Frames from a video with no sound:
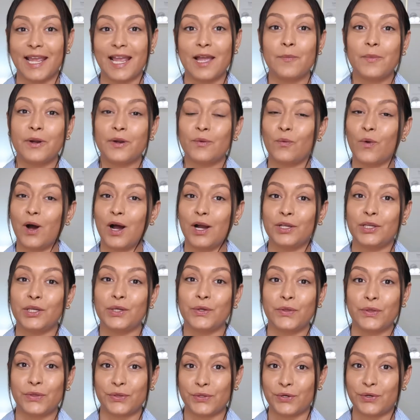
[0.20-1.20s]
I'm going to walk
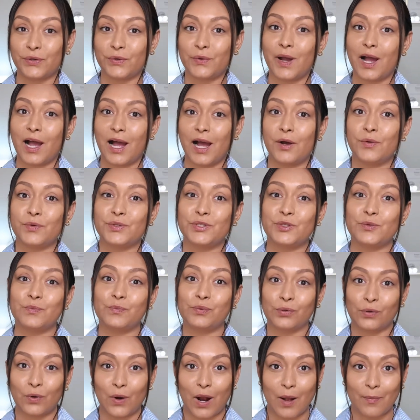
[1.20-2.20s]
you through how to
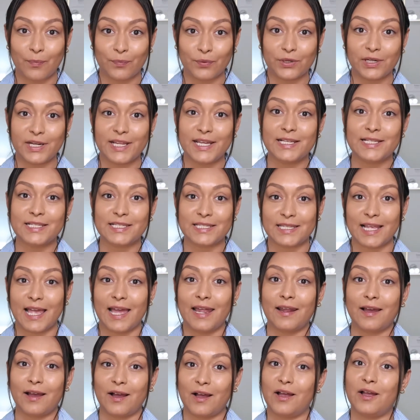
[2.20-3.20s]
properly
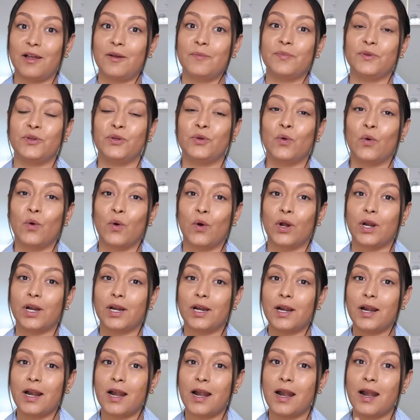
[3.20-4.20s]
set up
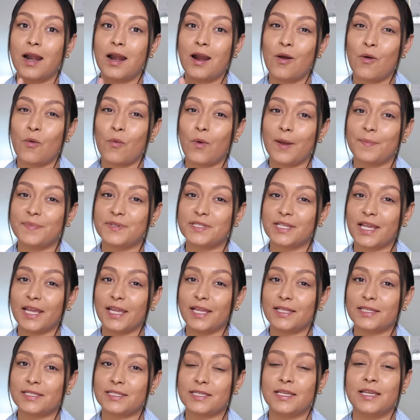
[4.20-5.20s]
your
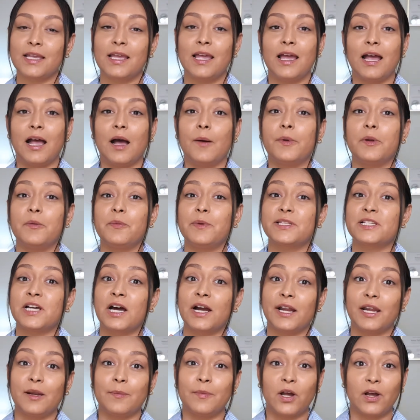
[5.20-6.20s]
website. I'm going to be
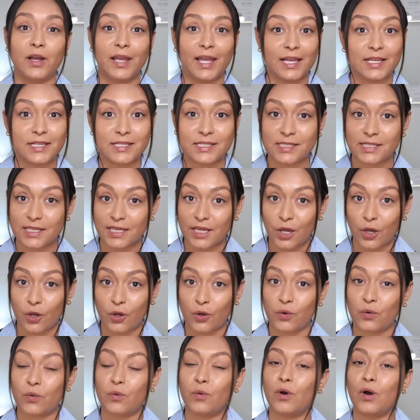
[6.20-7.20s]
talking about
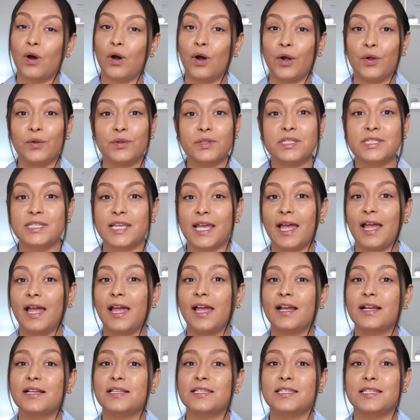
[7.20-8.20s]
SEO, alt
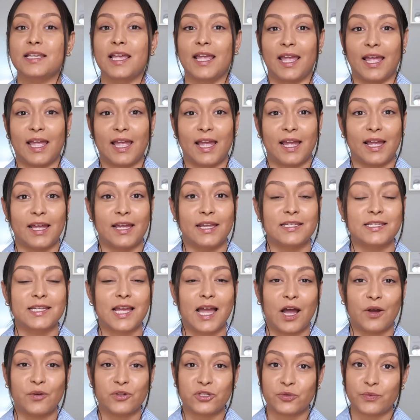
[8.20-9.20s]
text, and
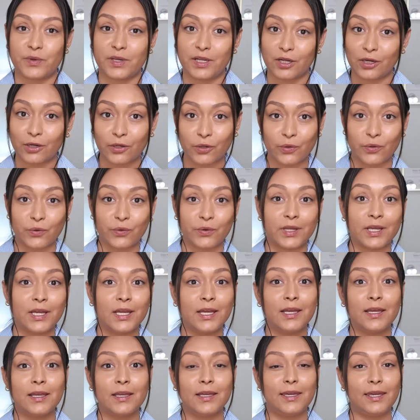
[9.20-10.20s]
how to include
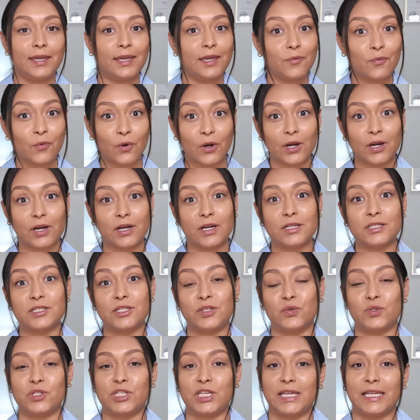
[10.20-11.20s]
keywords
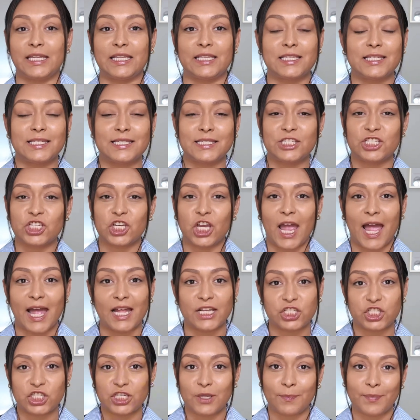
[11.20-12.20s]
using
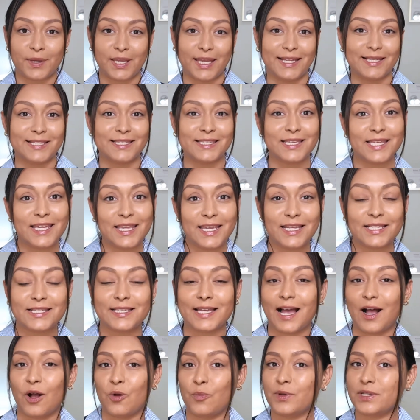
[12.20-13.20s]
ChatGPT to
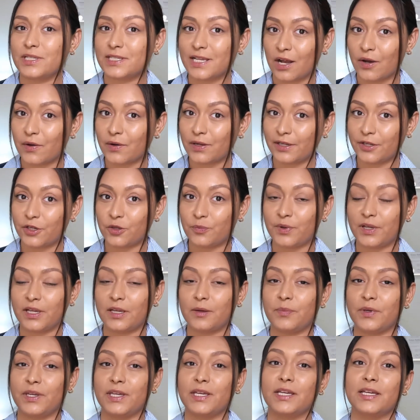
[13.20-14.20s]
help us out a little
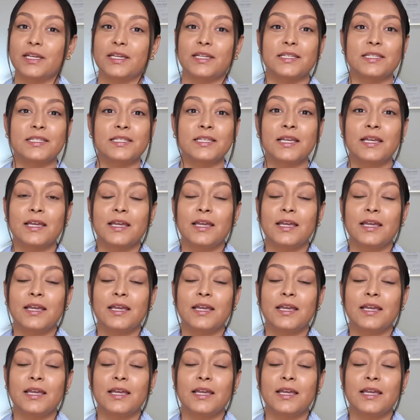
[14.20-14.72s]
bit because